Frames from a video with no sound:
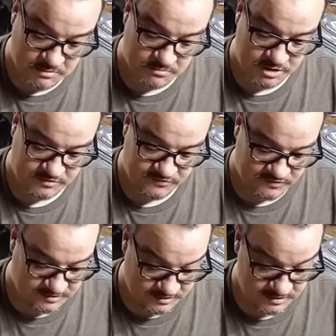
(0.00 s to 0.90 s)
But
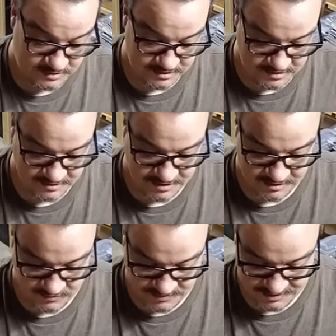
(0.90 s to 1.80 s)
uh, yeah,
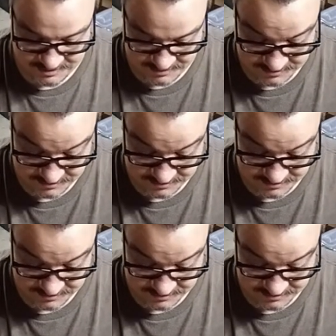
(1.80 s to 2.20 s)
now uh,